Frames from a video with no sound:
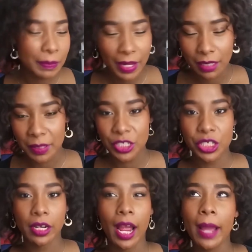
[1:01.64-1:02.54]
me paint the
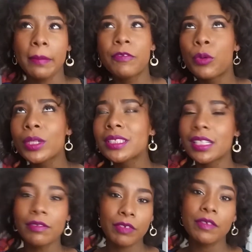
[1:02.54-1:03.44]
picture. I'm
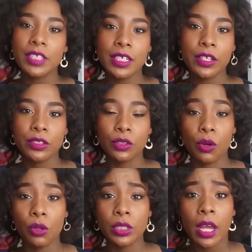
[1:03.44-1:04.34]
14, 15 years
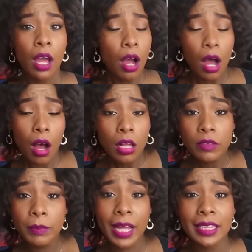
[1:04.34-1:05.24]
old. All
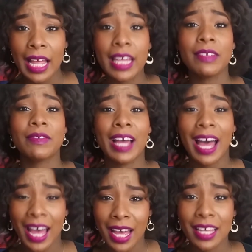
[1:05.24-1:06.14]
my life
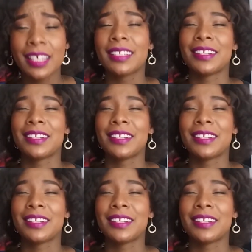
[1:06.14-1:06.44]
I've